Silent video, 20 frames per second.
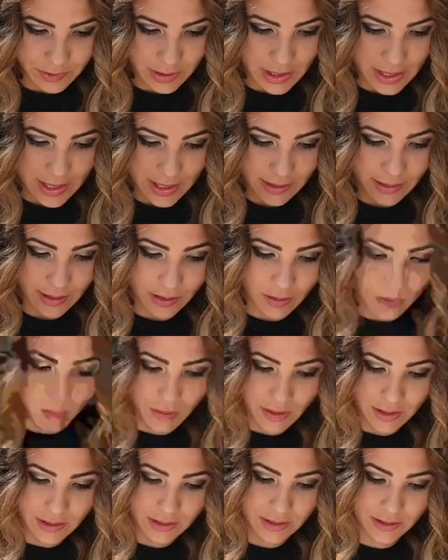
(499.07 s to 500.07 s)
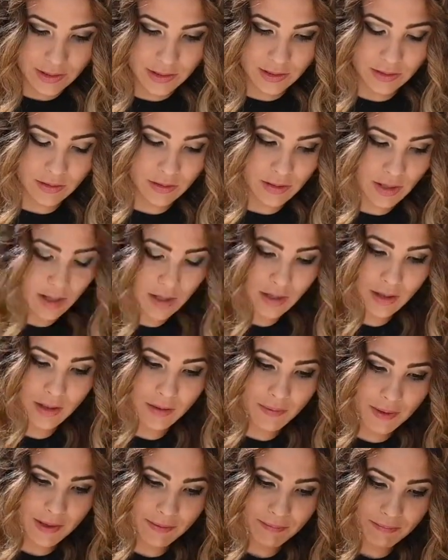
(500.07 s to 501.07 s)
Ah, that corner's still not all
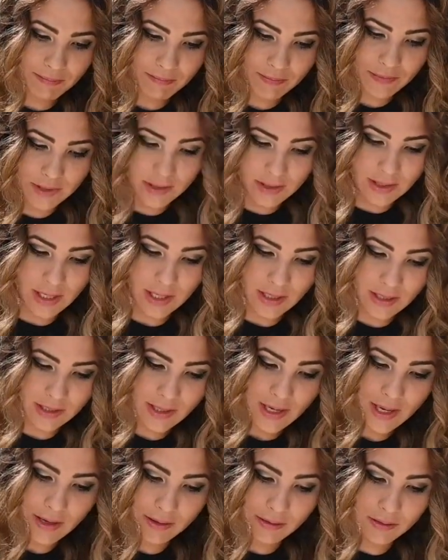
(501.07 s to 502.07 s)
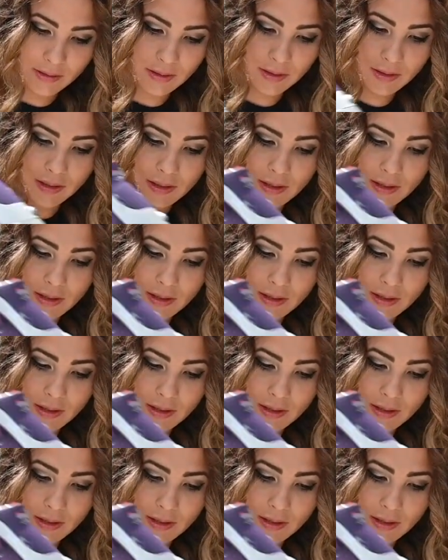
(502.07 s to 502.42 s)
the way stuck down.